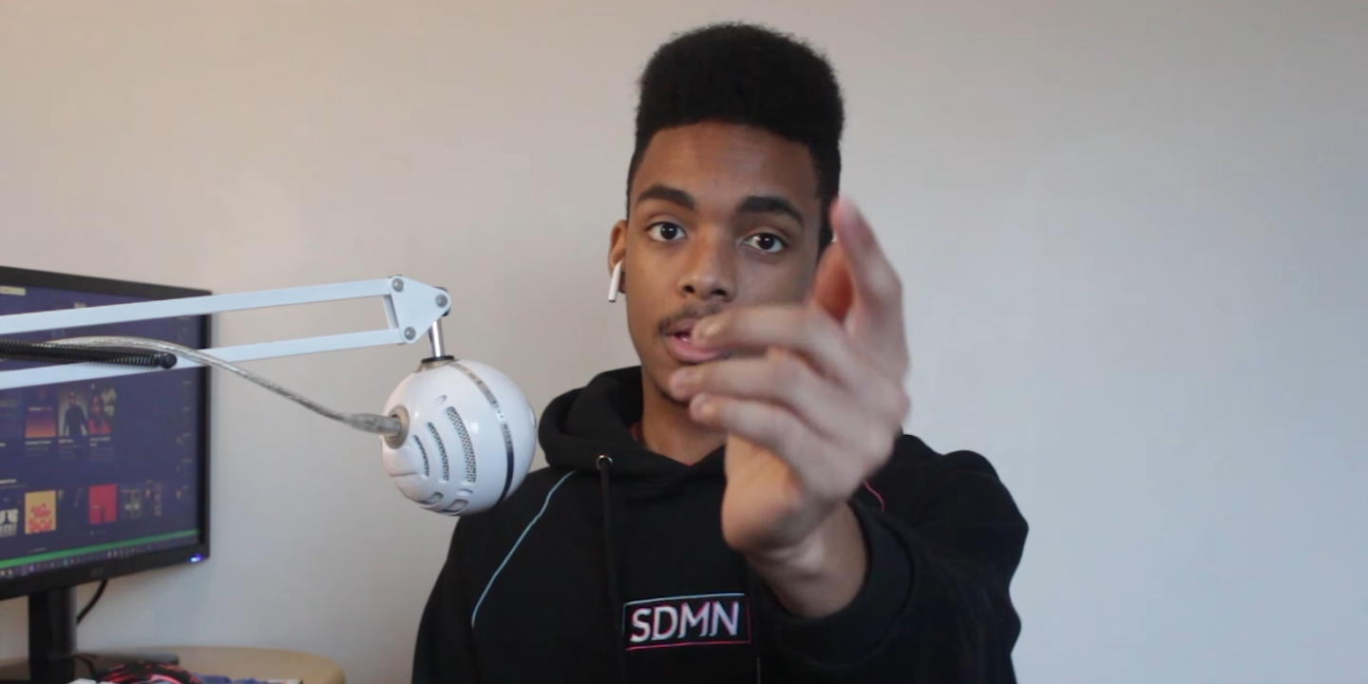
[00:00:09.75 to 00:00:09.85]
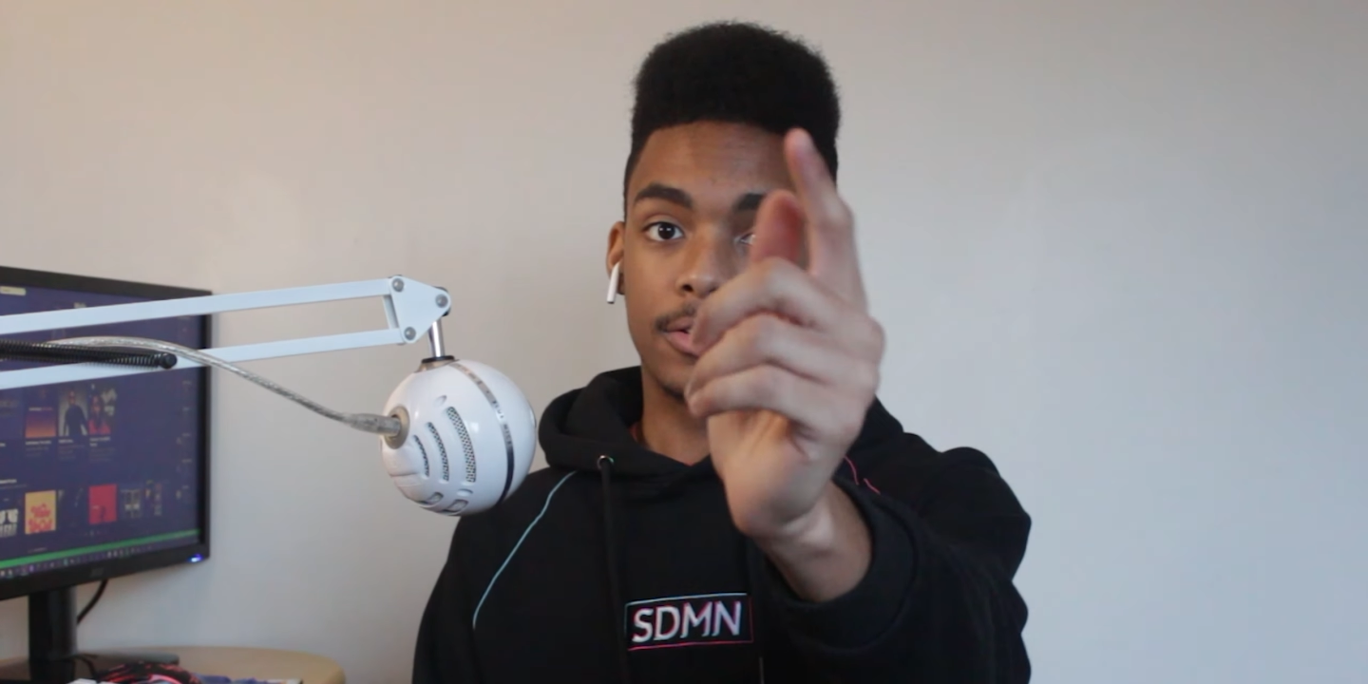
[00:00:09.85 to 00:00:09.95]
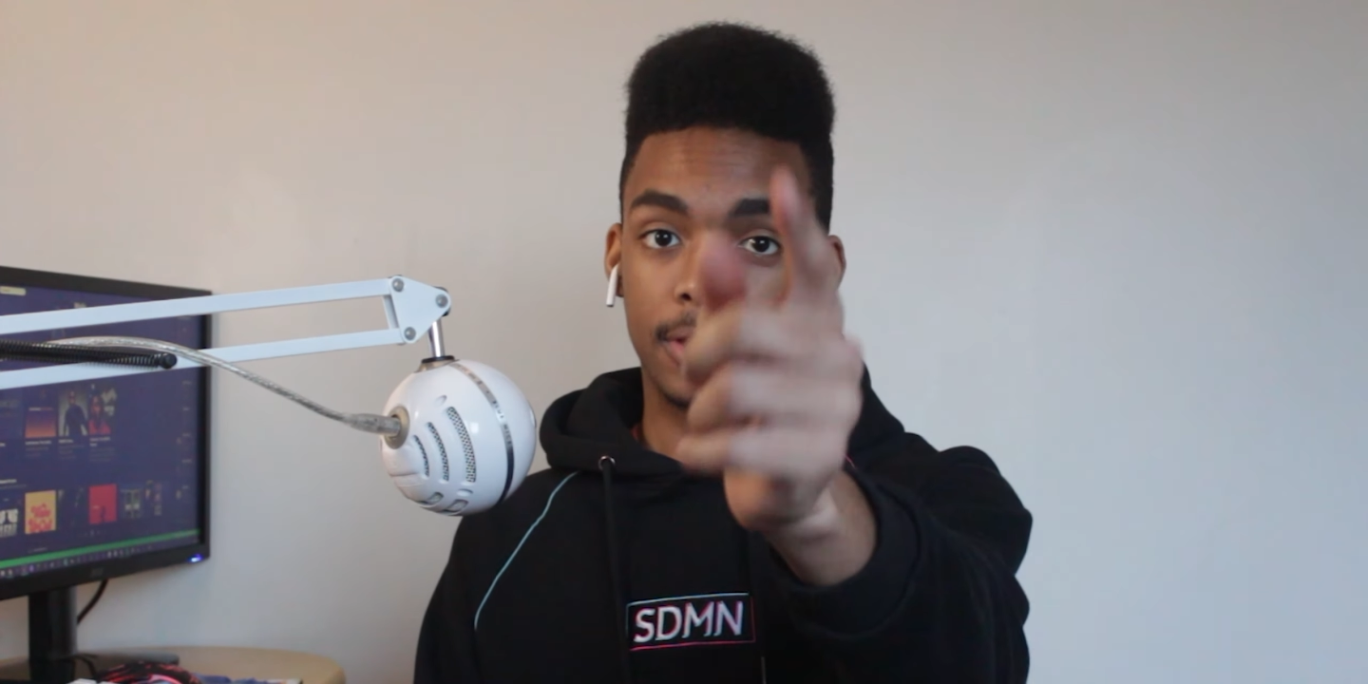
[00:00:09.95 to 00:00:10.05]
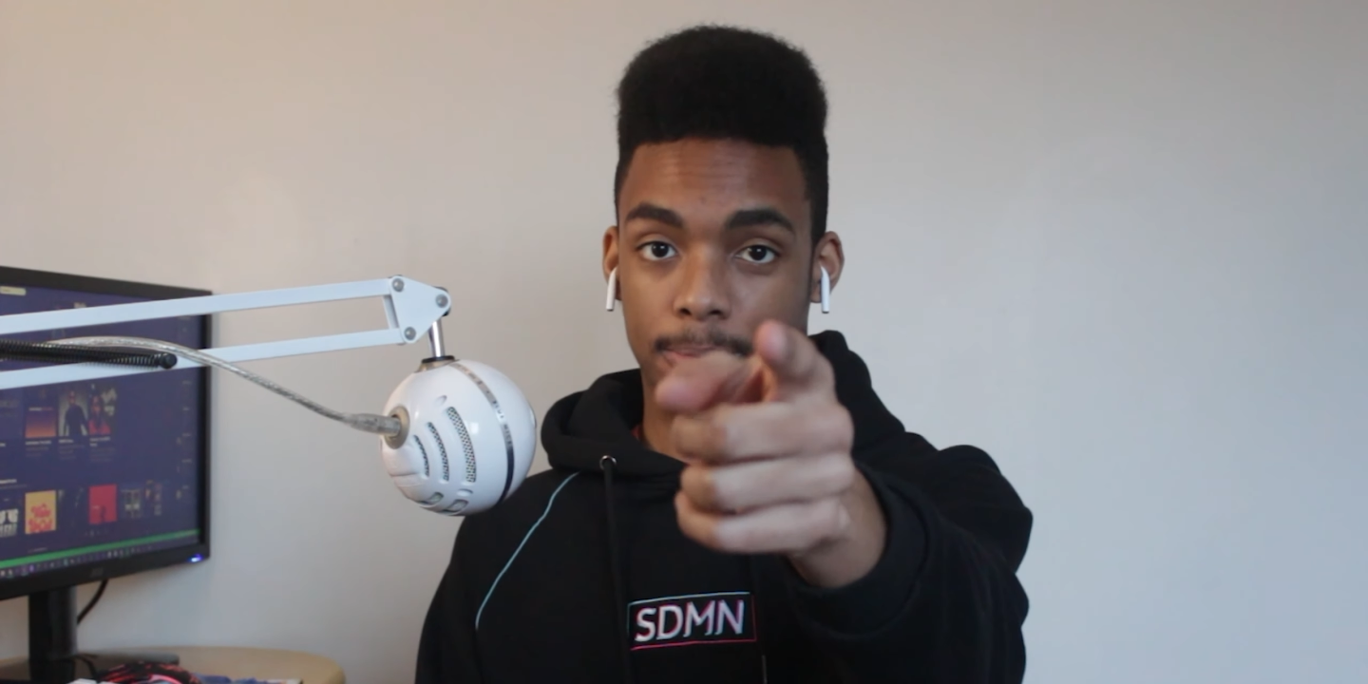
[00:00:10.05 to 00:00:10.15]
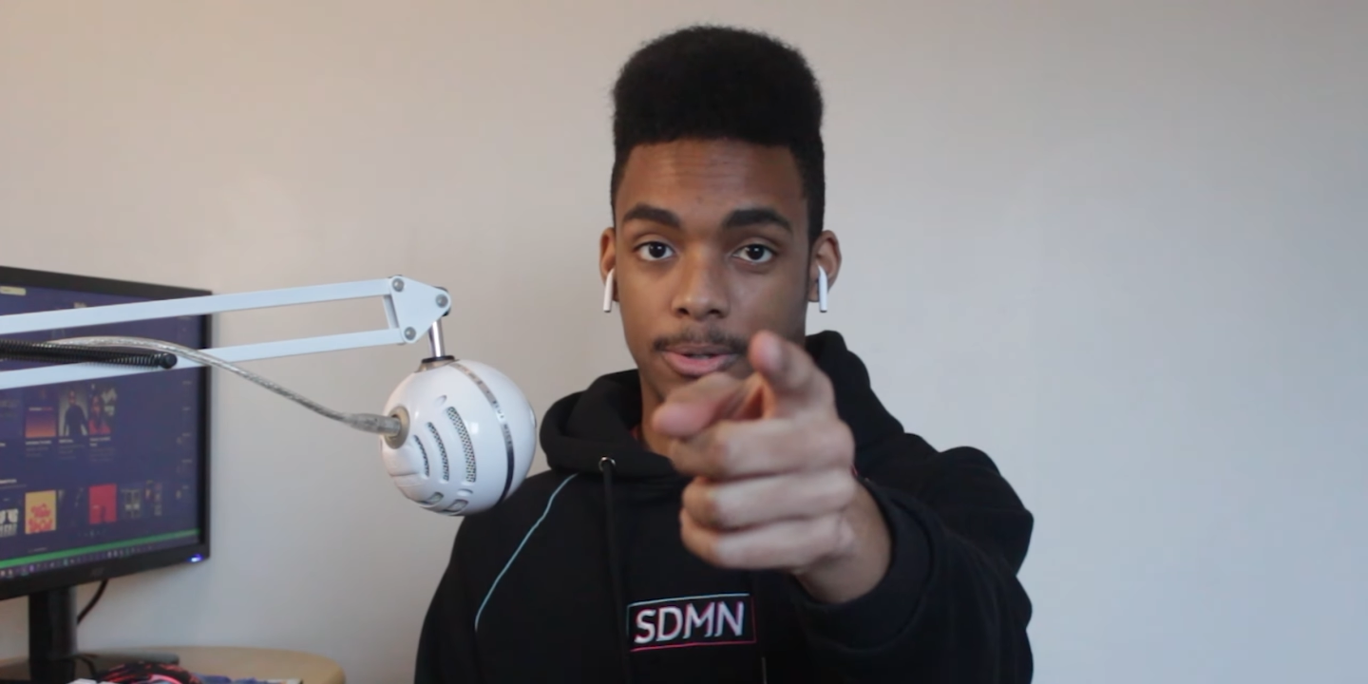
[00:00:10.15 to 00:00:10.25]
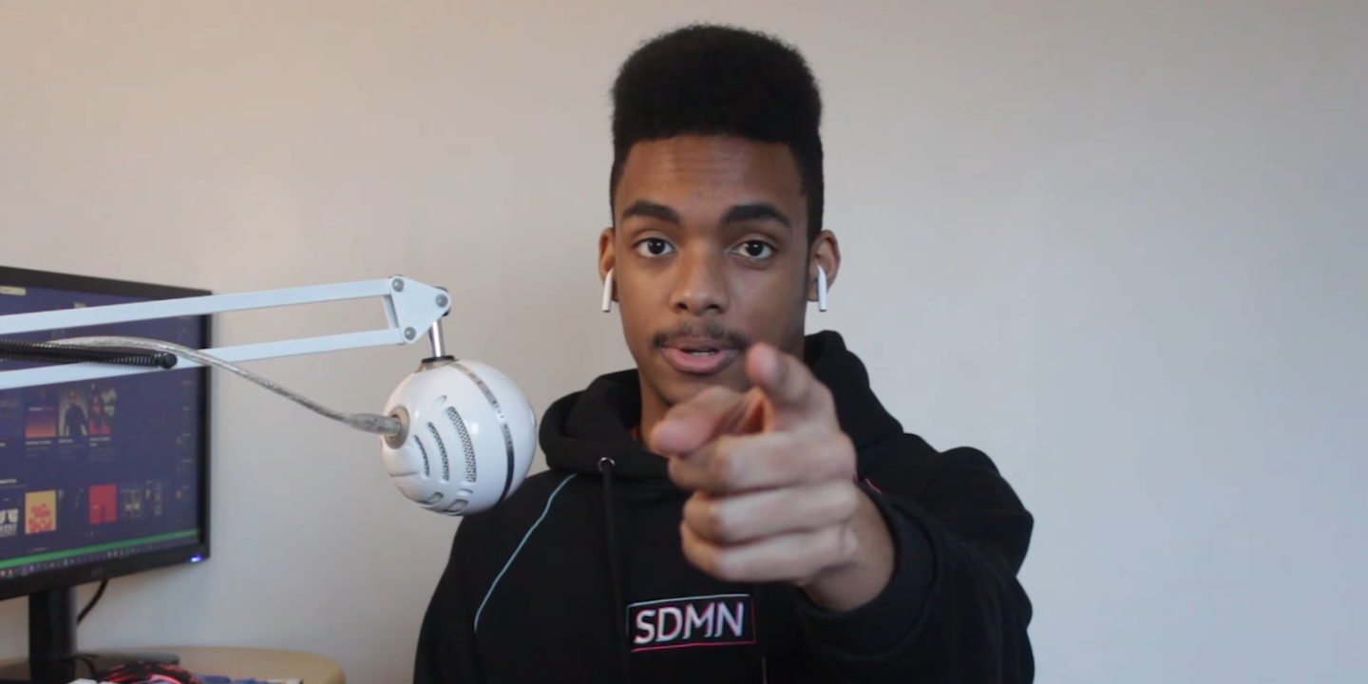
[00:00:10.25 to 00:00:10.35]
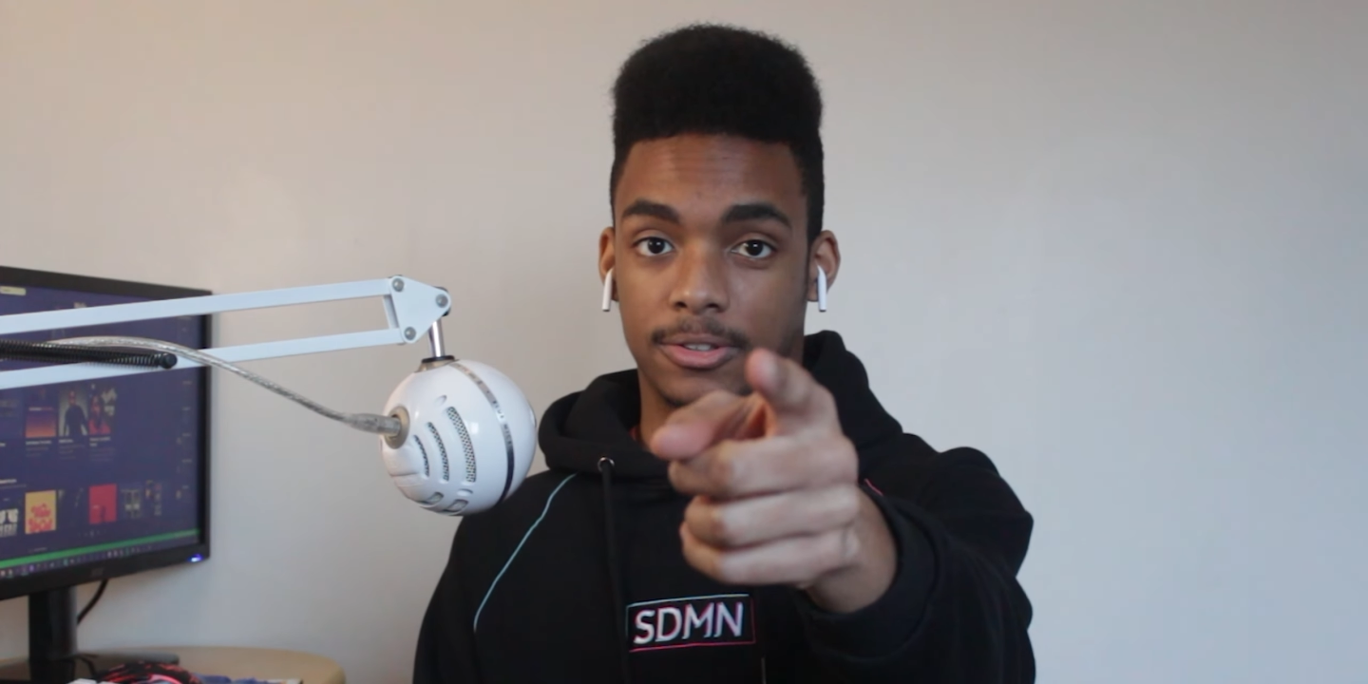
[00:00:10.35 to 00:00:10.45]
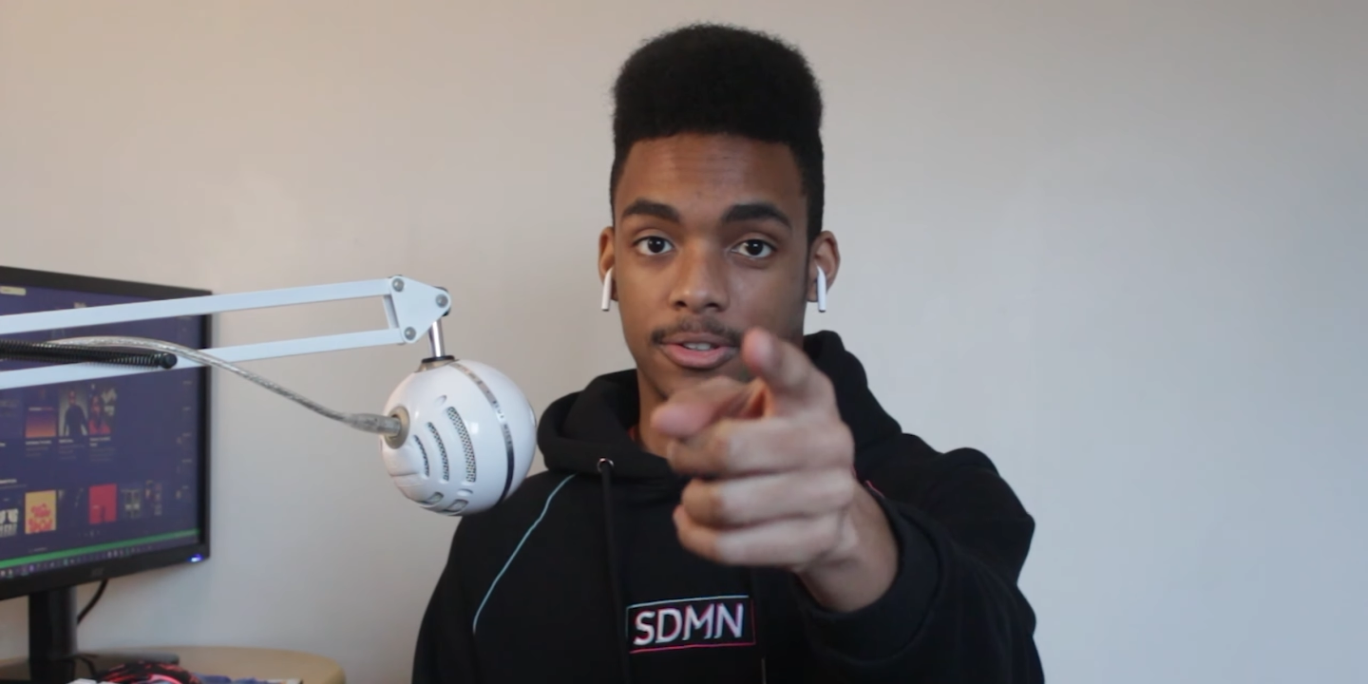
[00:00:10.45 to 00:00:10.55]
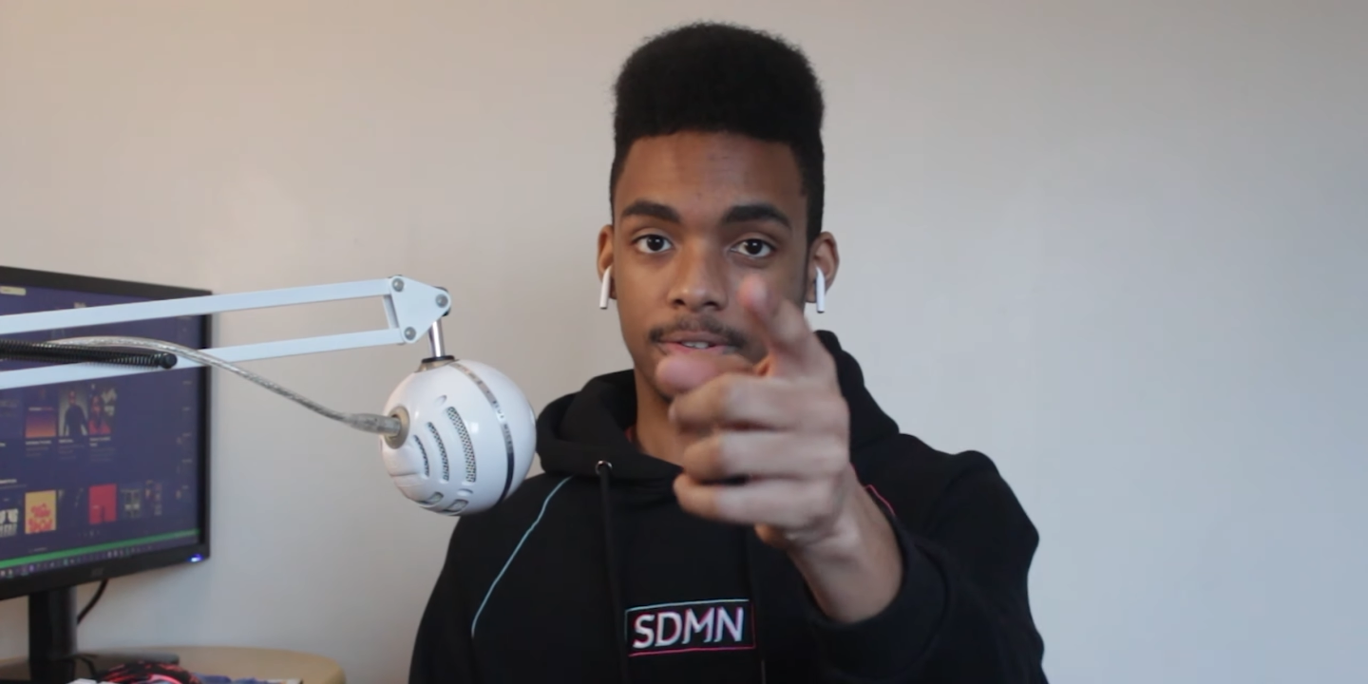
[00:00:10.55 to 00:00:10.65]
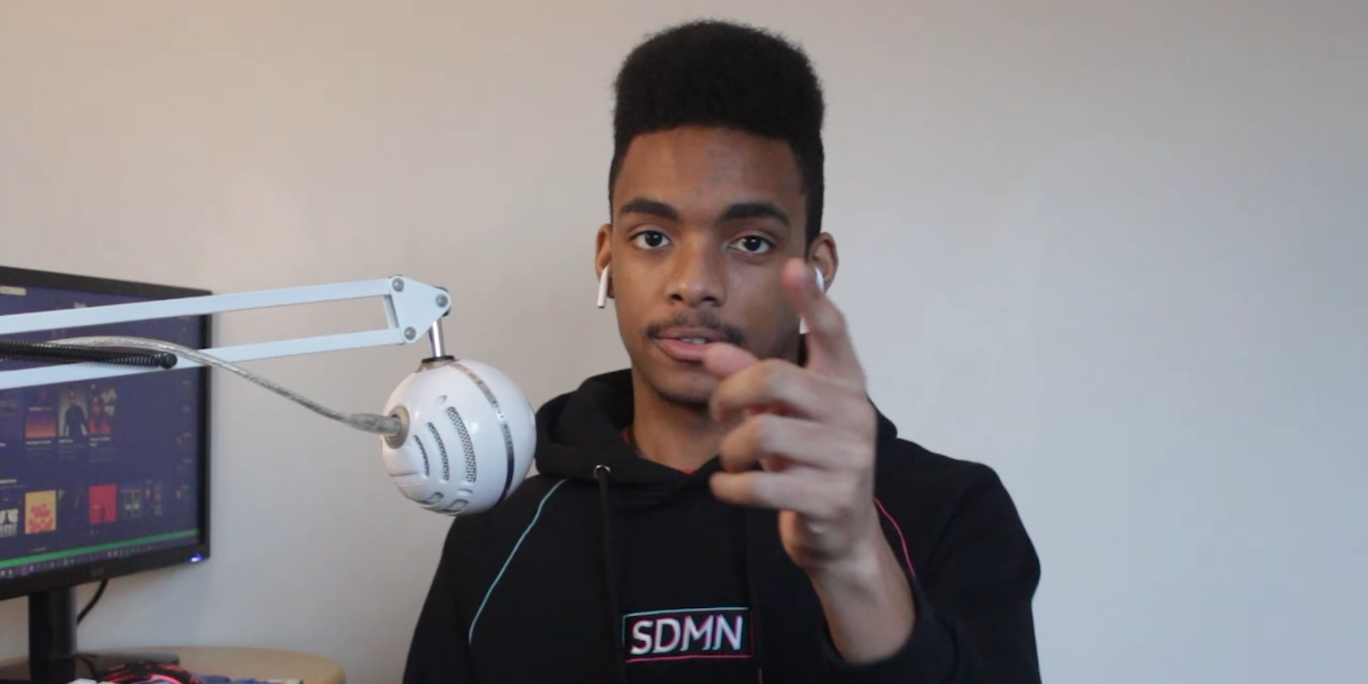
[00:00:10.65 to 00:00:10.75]
Send me
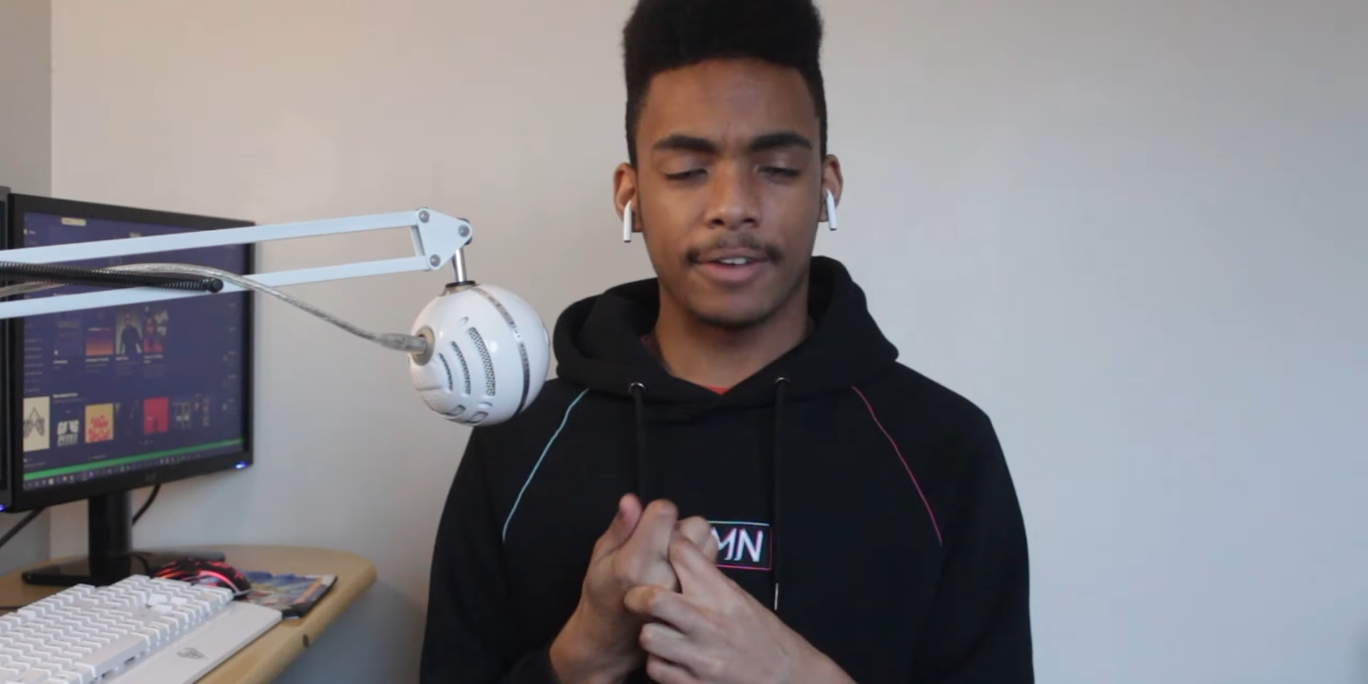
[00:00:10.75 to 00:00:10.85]
questions.